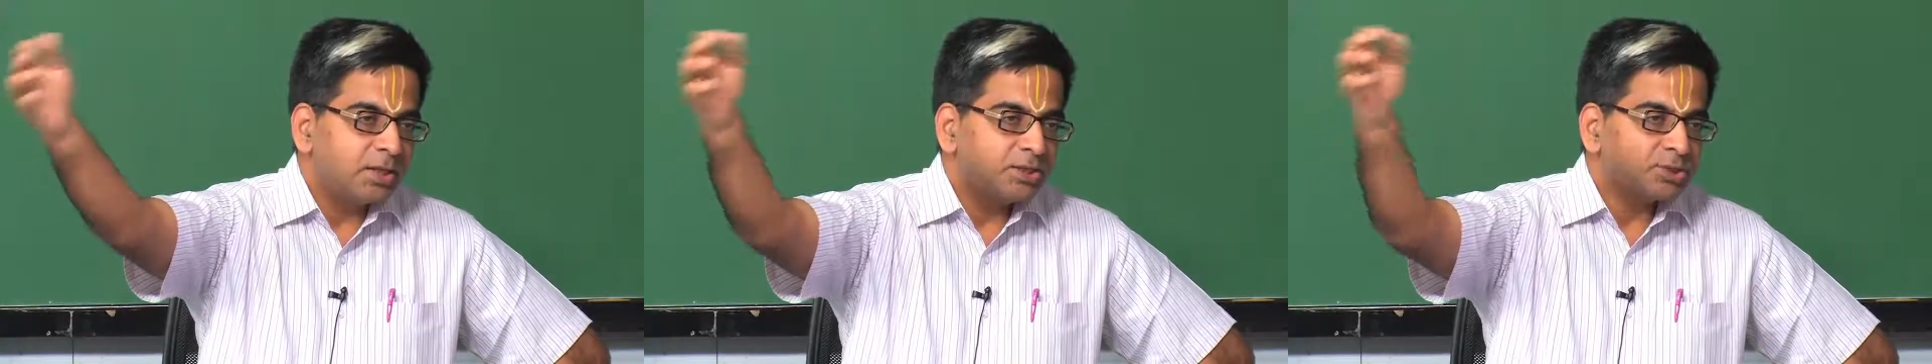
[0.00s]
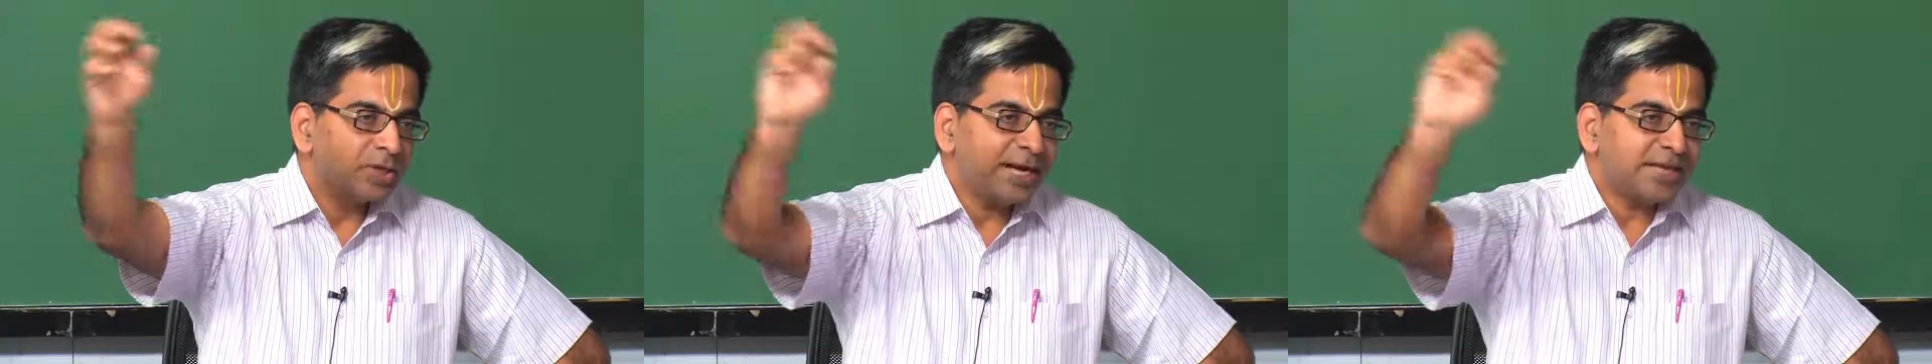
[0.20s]

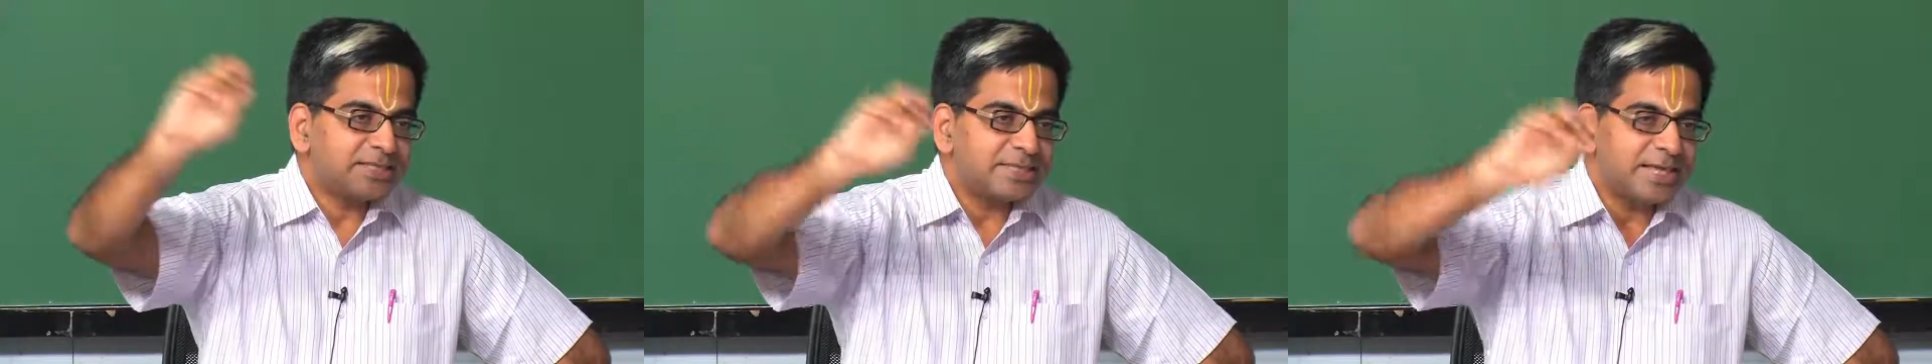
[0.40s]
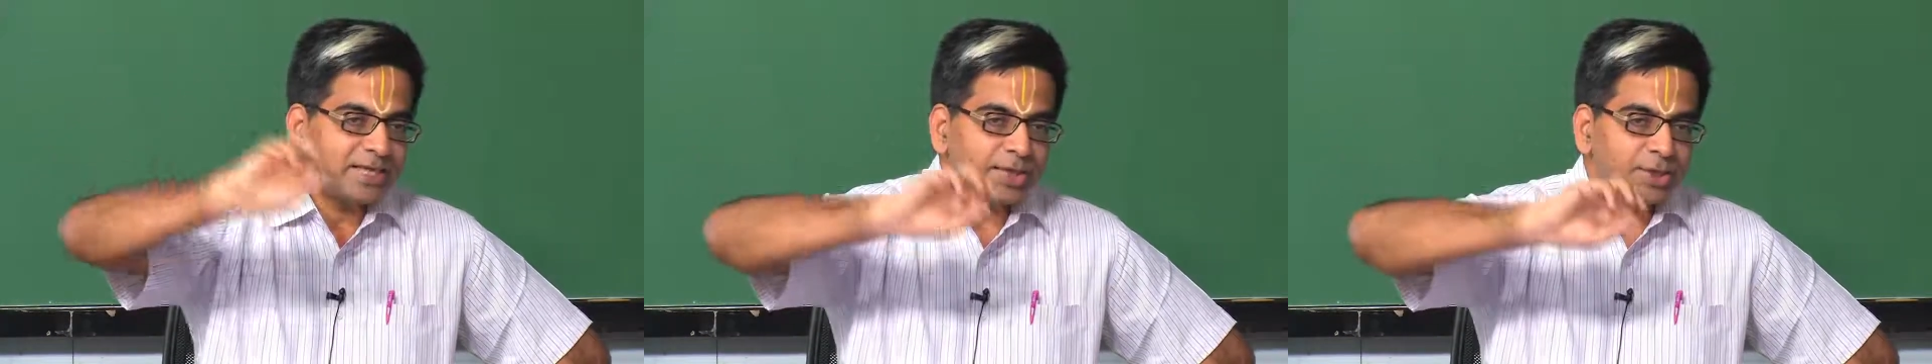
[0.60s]
So, let us
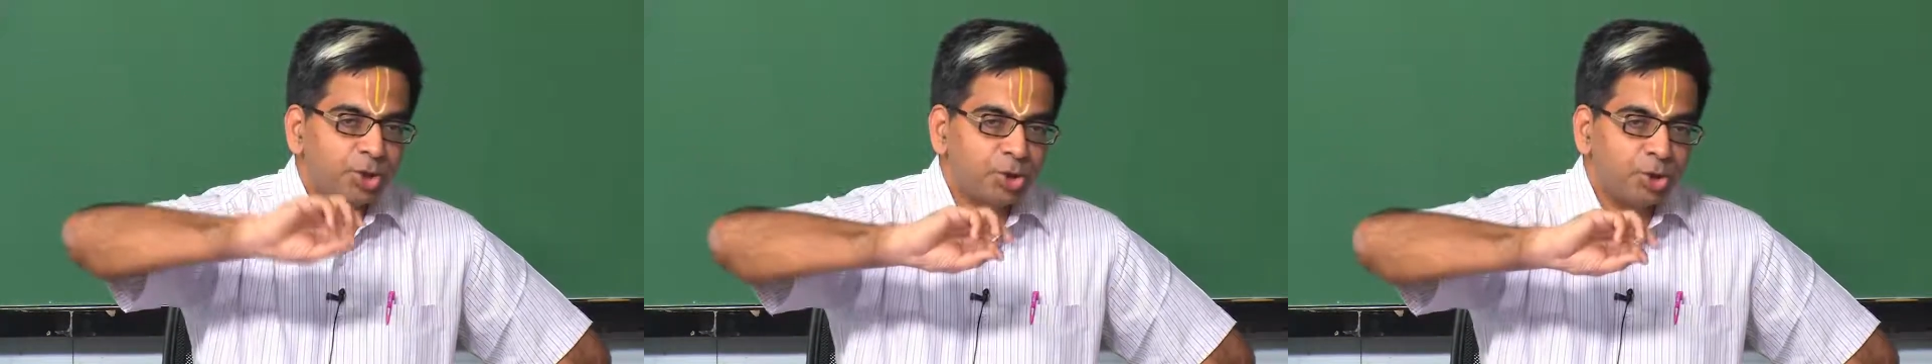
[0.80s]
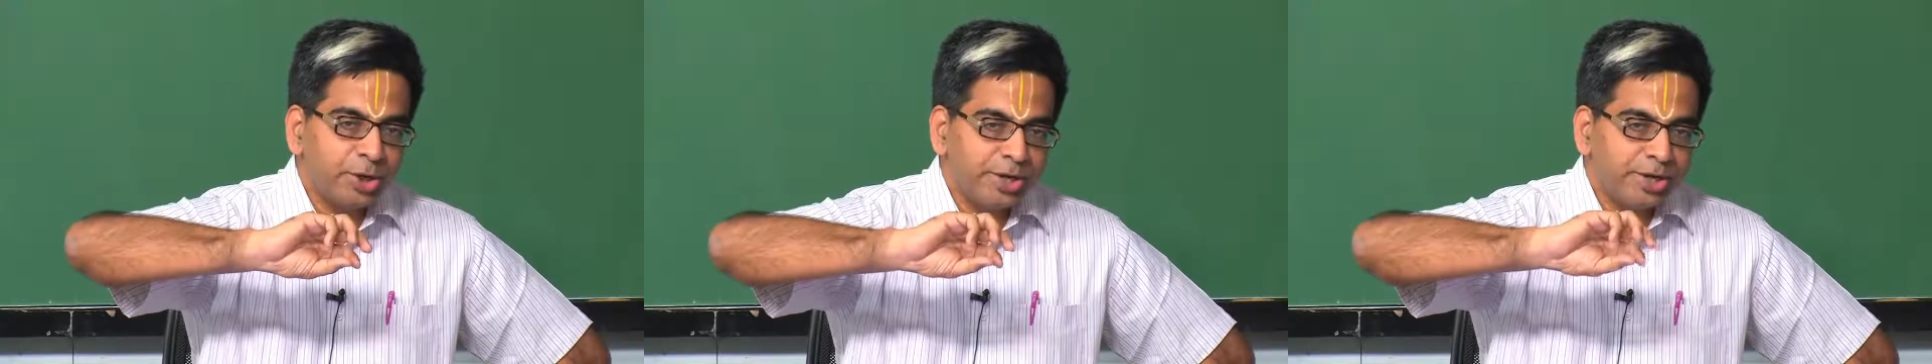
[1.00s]
say that you
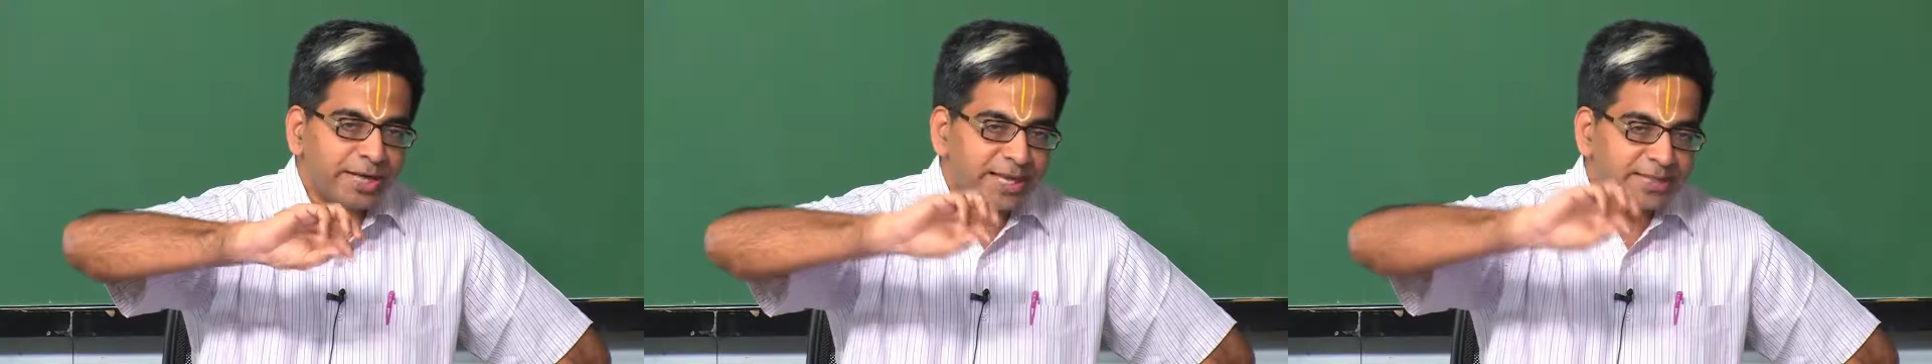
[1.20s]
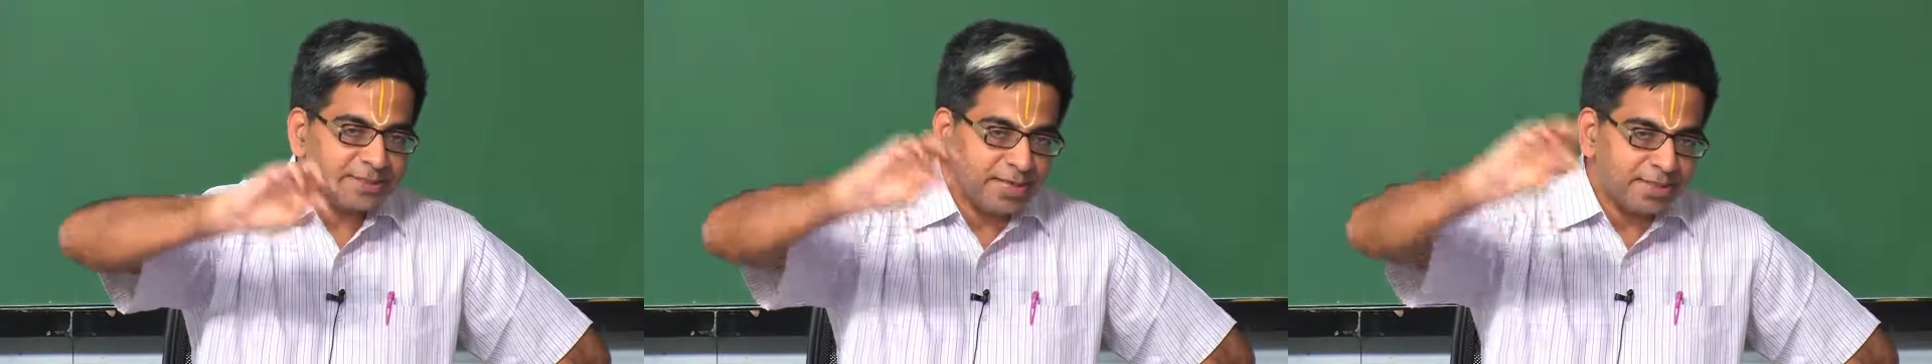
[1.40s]
are going to
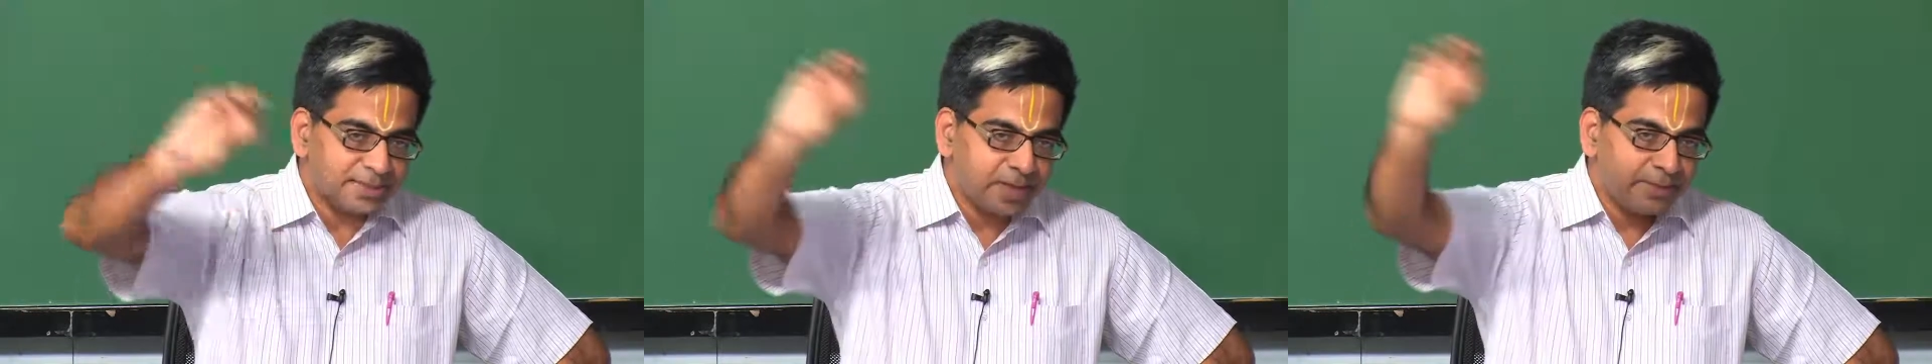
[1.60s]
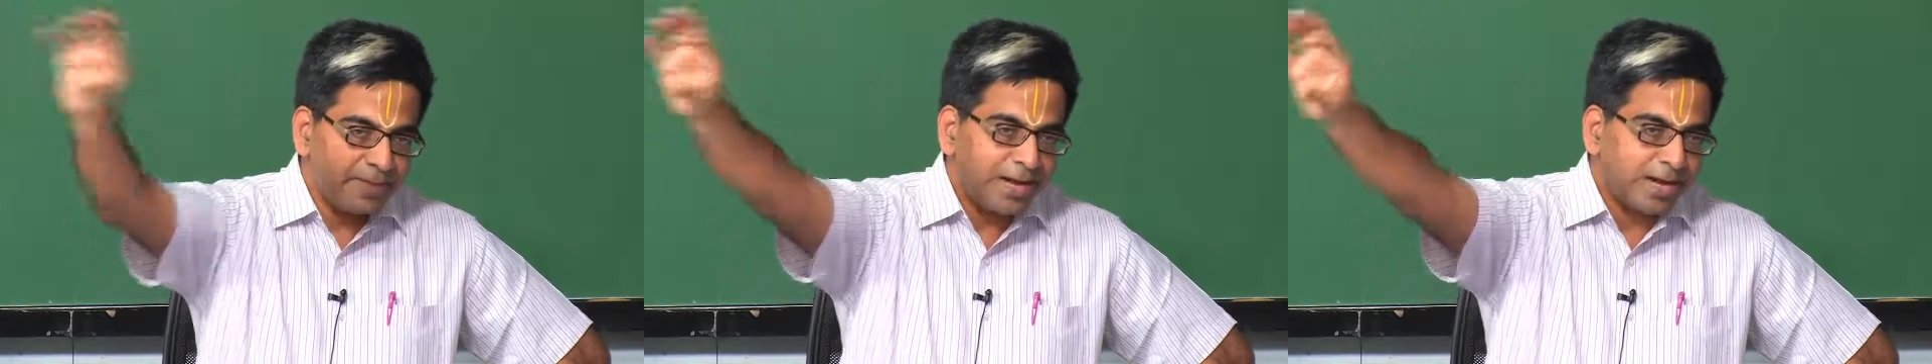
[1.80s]

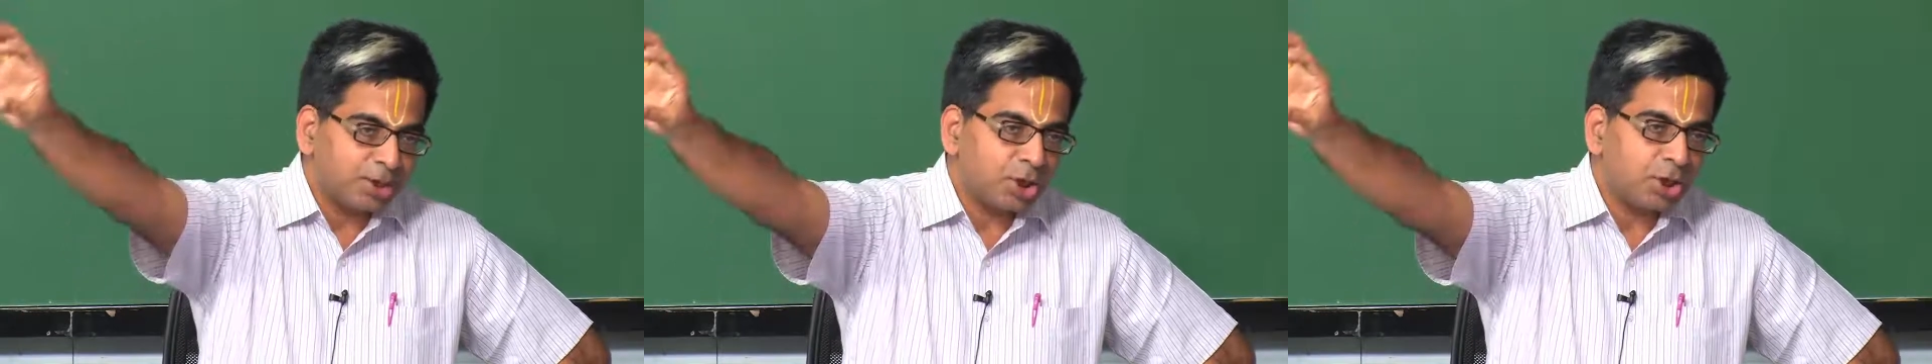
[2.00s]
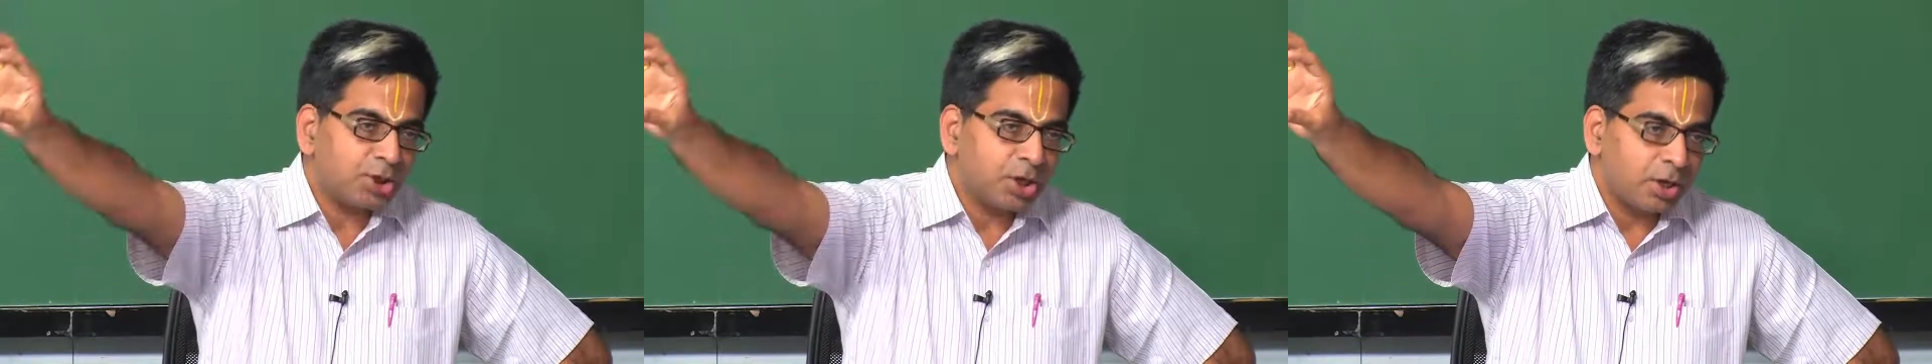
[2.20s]

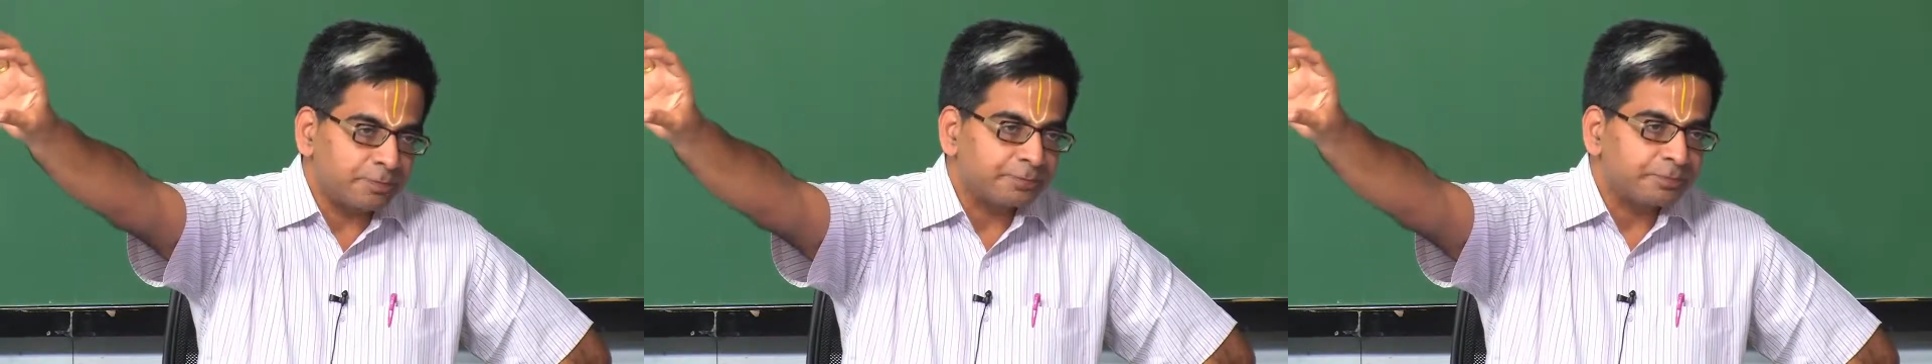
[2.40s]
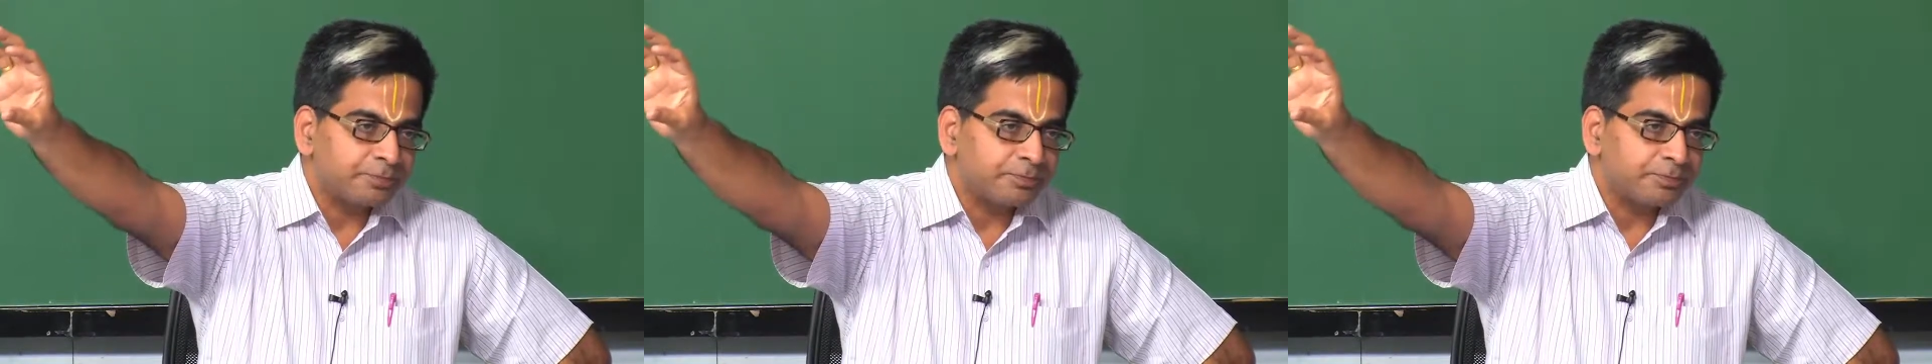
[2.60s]
icicibank.com,